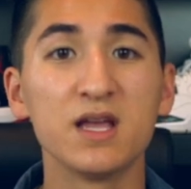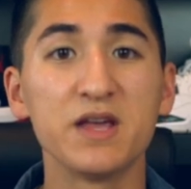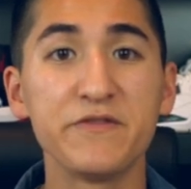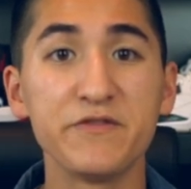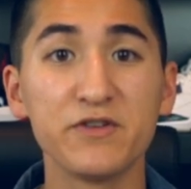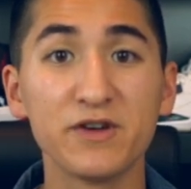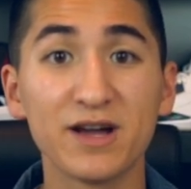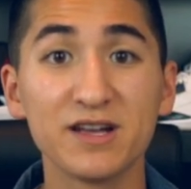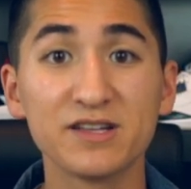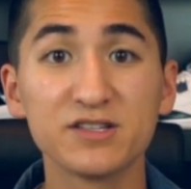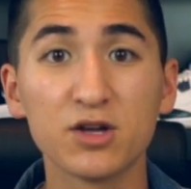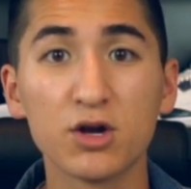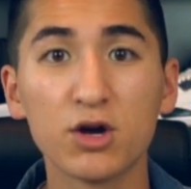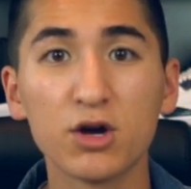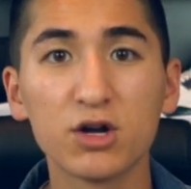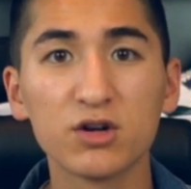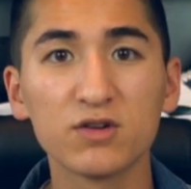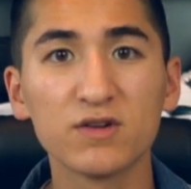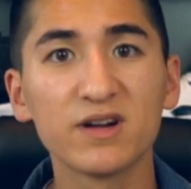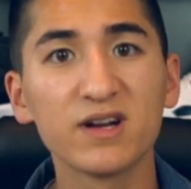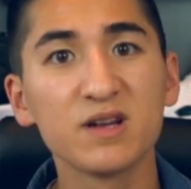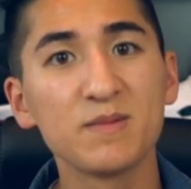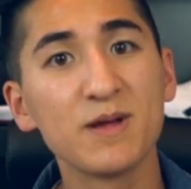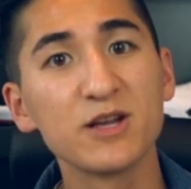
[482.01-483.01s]
you guys aren't
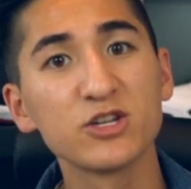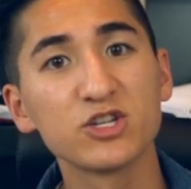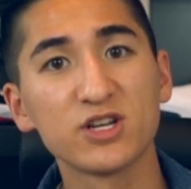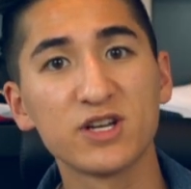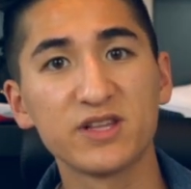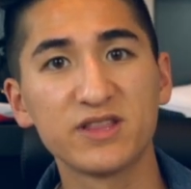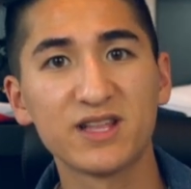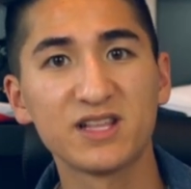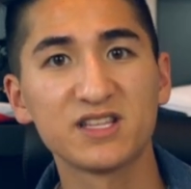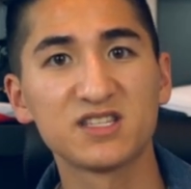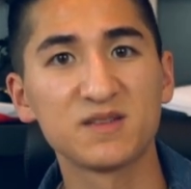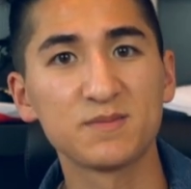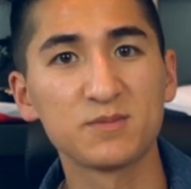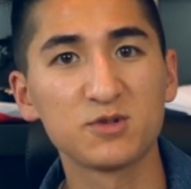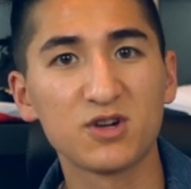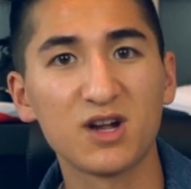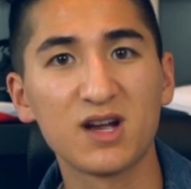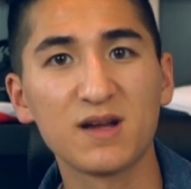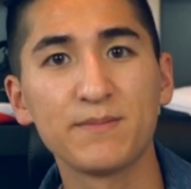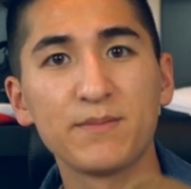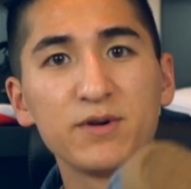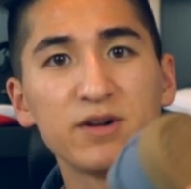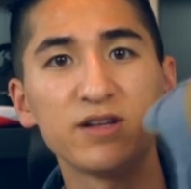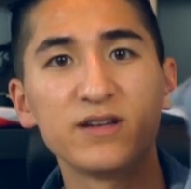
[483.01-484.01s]
already, make sure to hit that
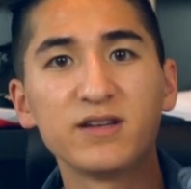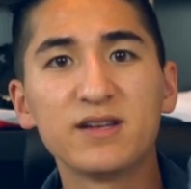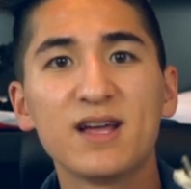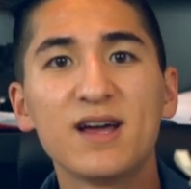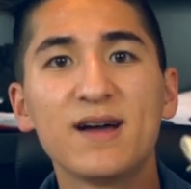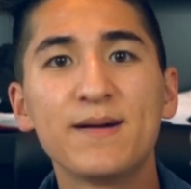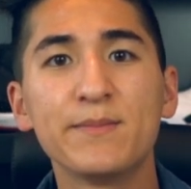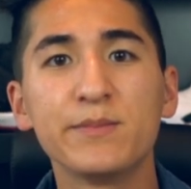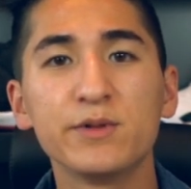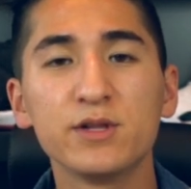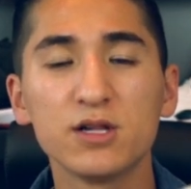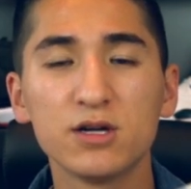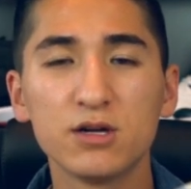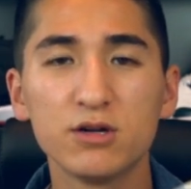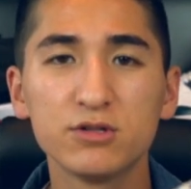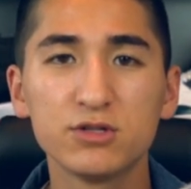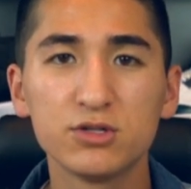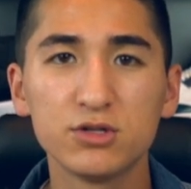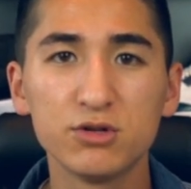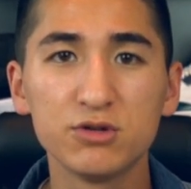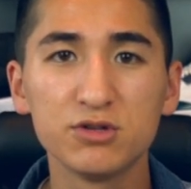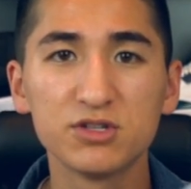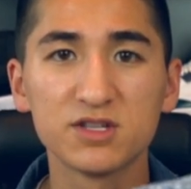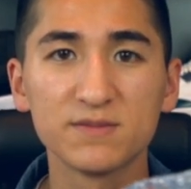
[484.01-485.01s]
subscribe button down below
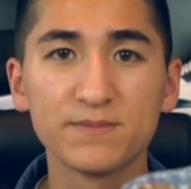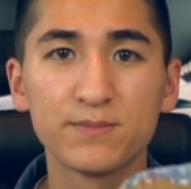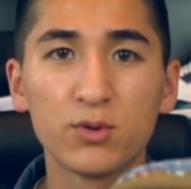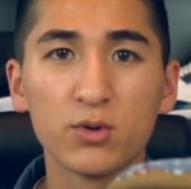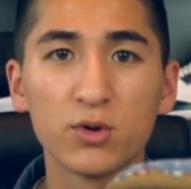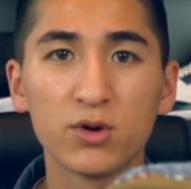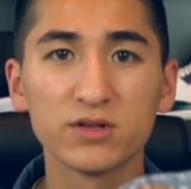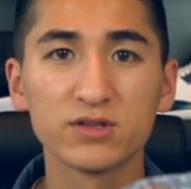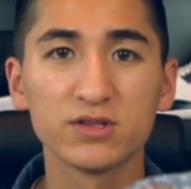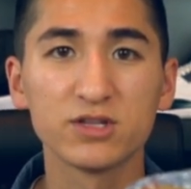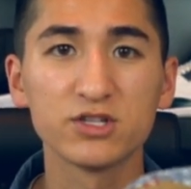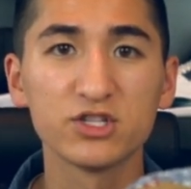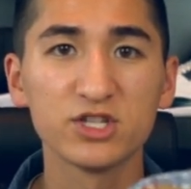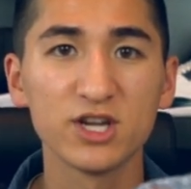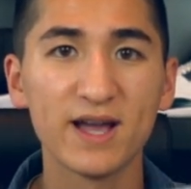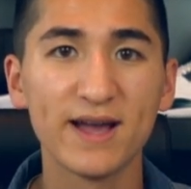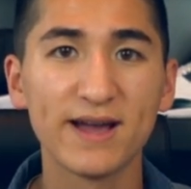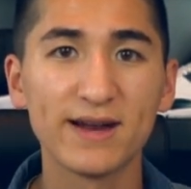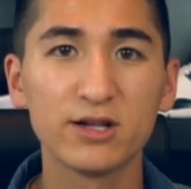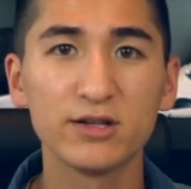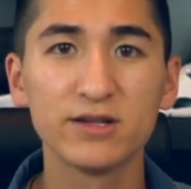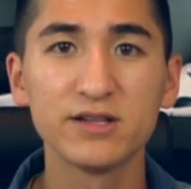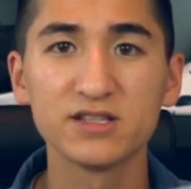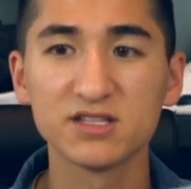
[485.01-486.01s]
to support the
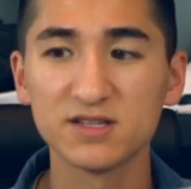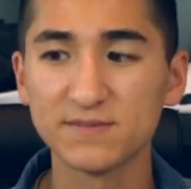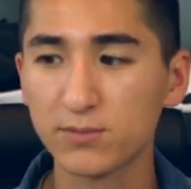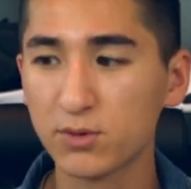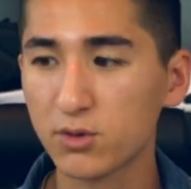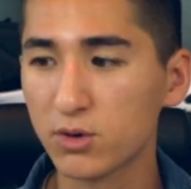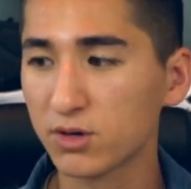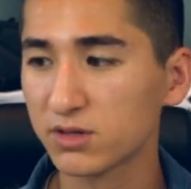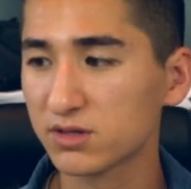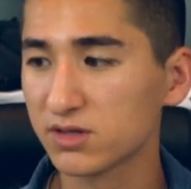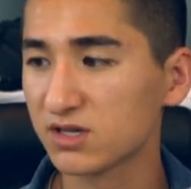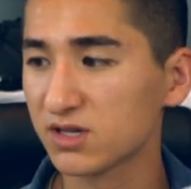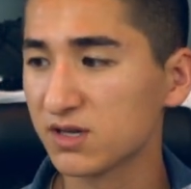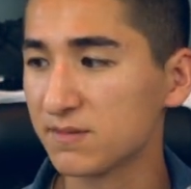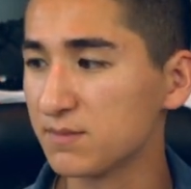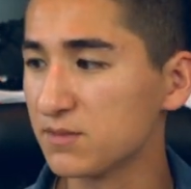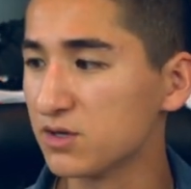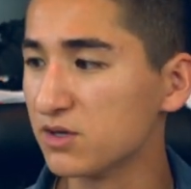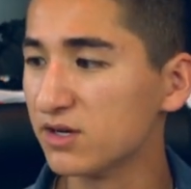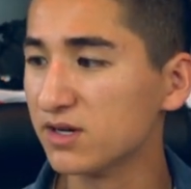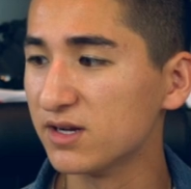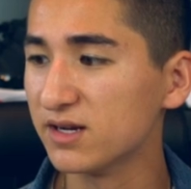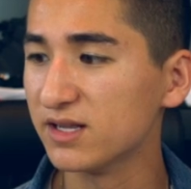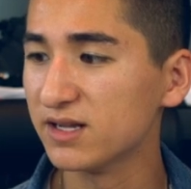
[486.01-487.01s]
channel and support the
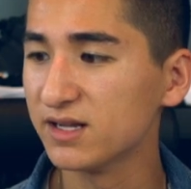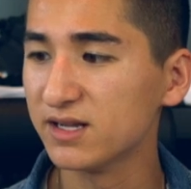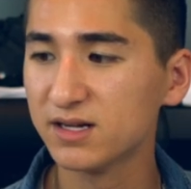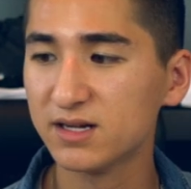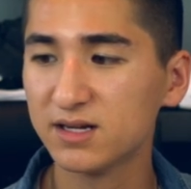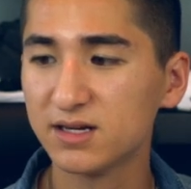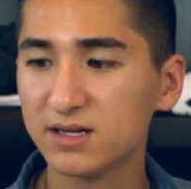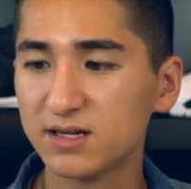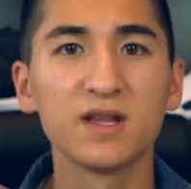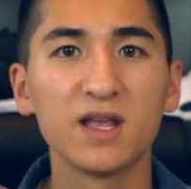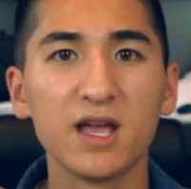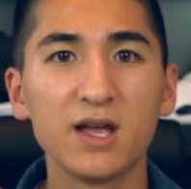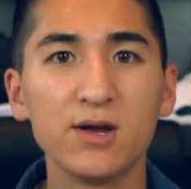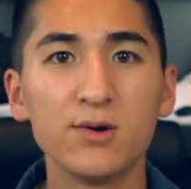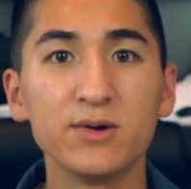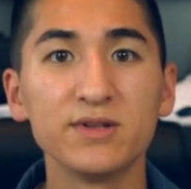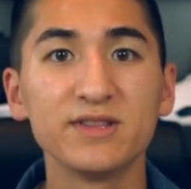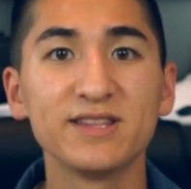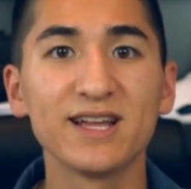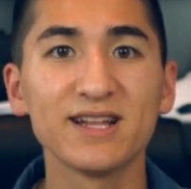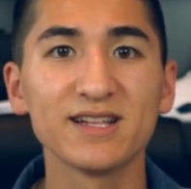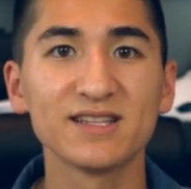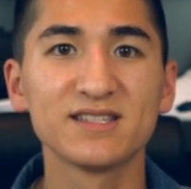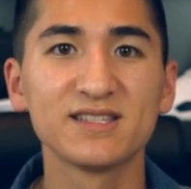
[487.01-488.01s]
community. And
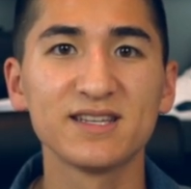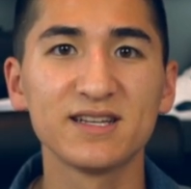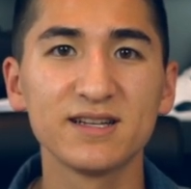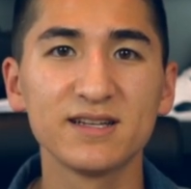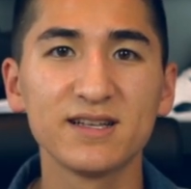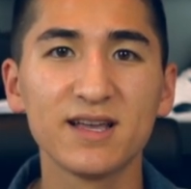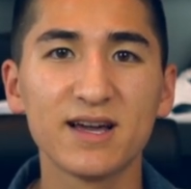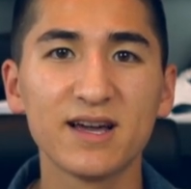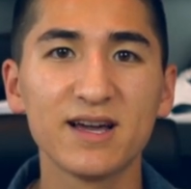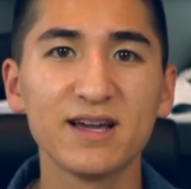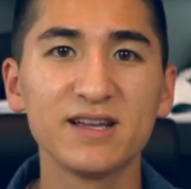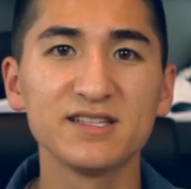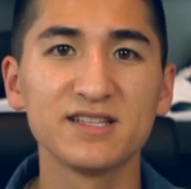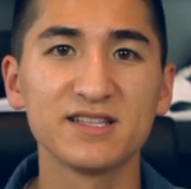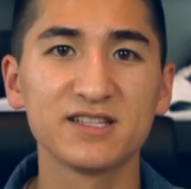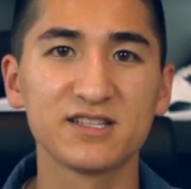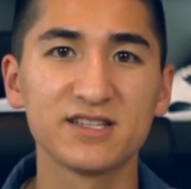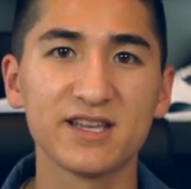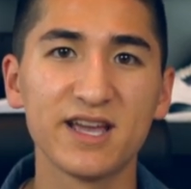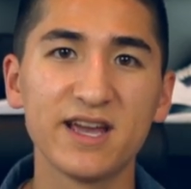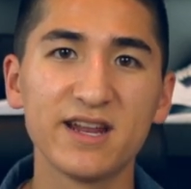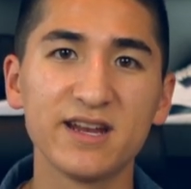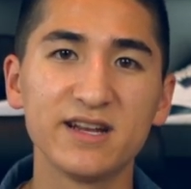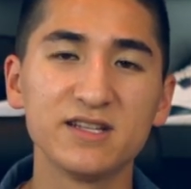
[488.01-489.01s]
with that said, guys, let's
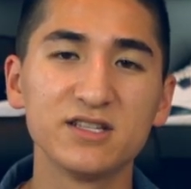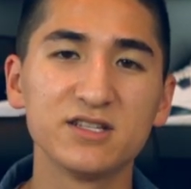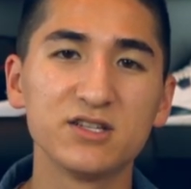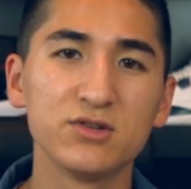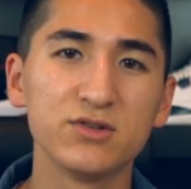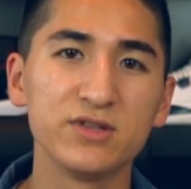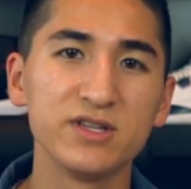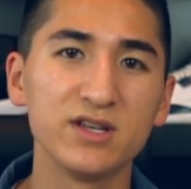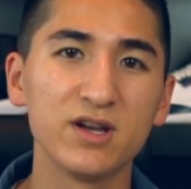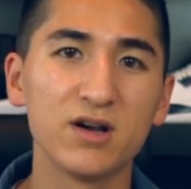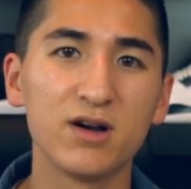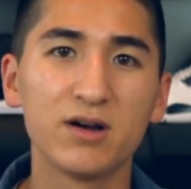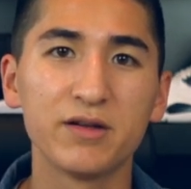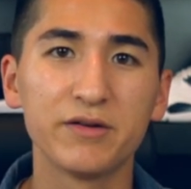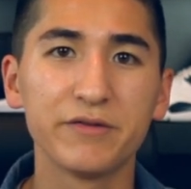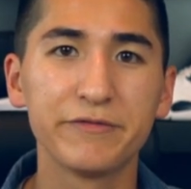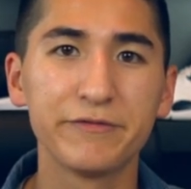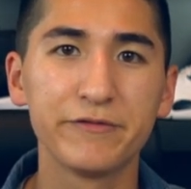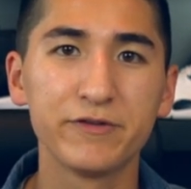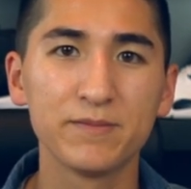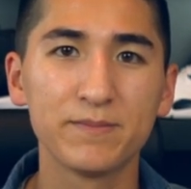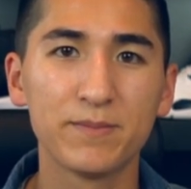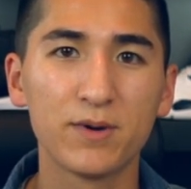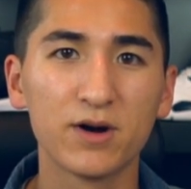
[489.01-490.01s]
head into the on
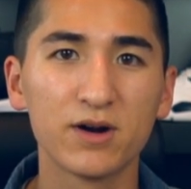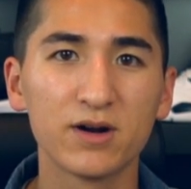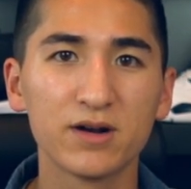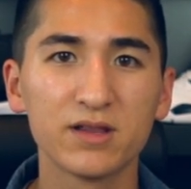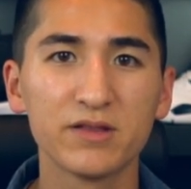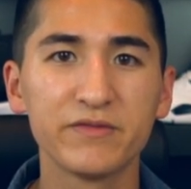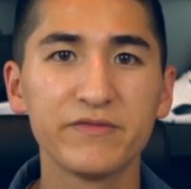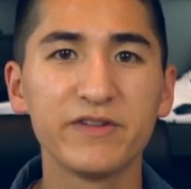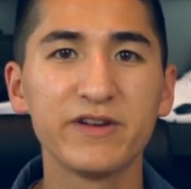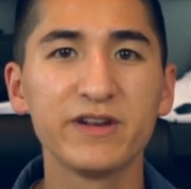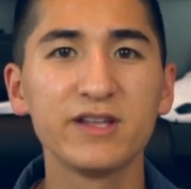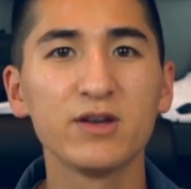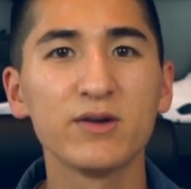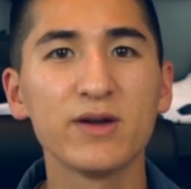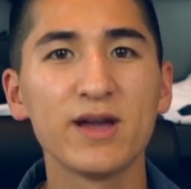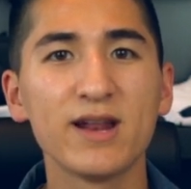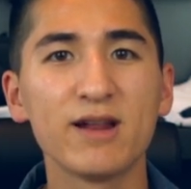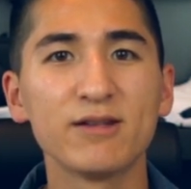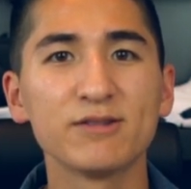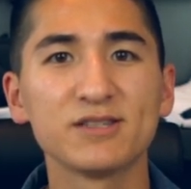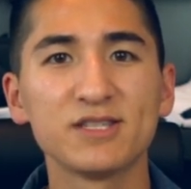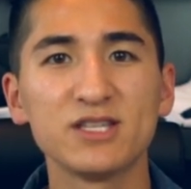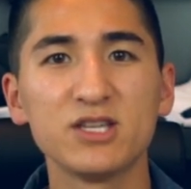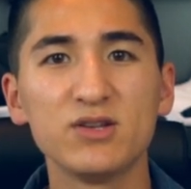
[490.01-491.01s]
foot part of the video, and
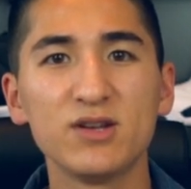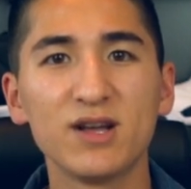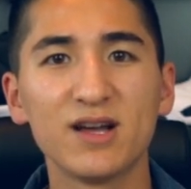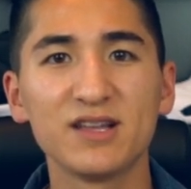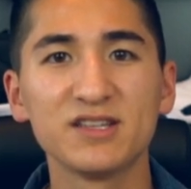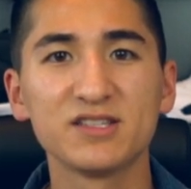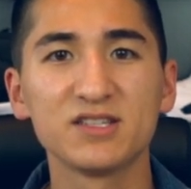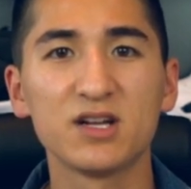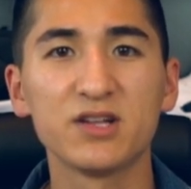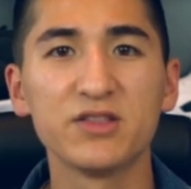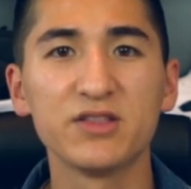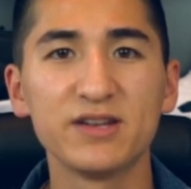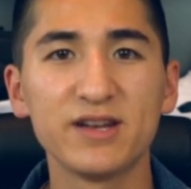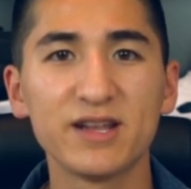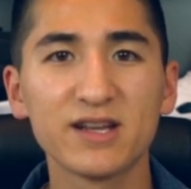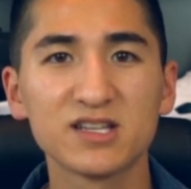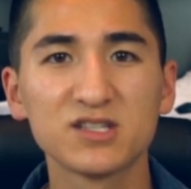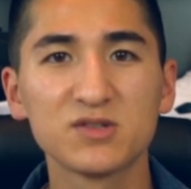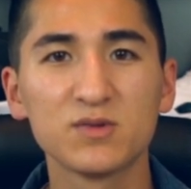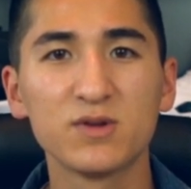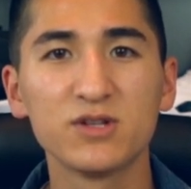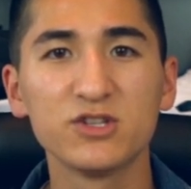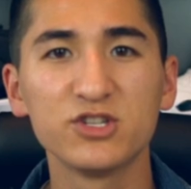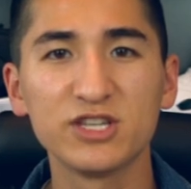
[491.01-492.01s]
I'll see you guys on the
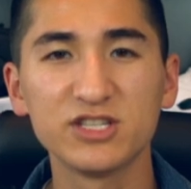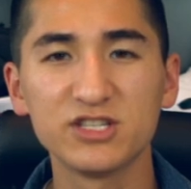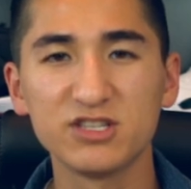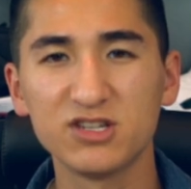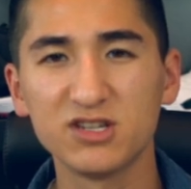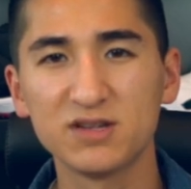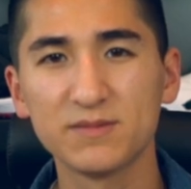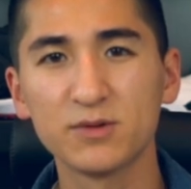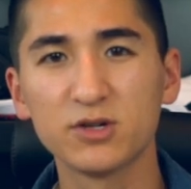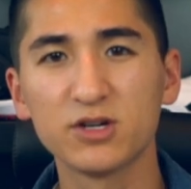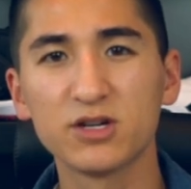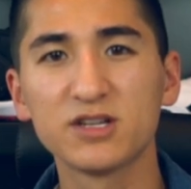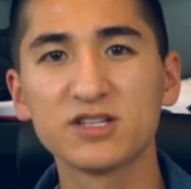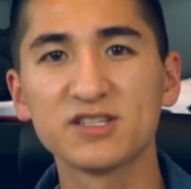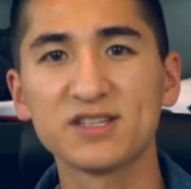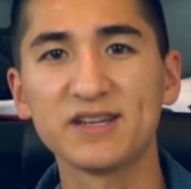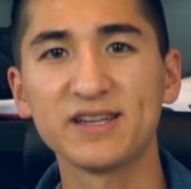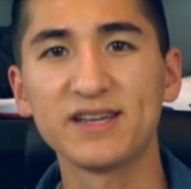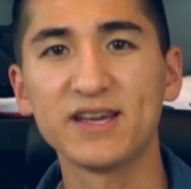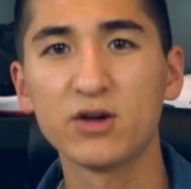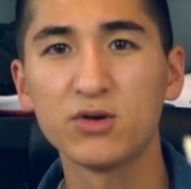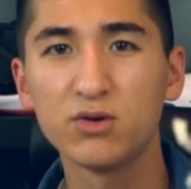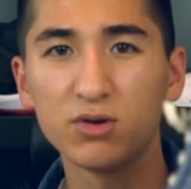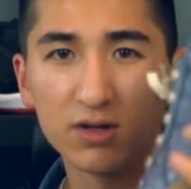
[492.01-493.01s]
next one. Jason Gerberg
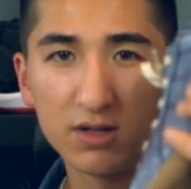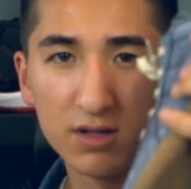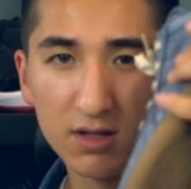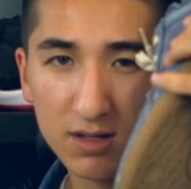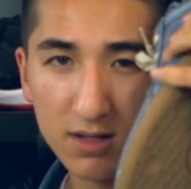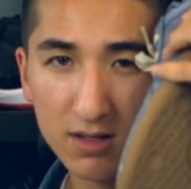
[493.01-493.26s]
signing out.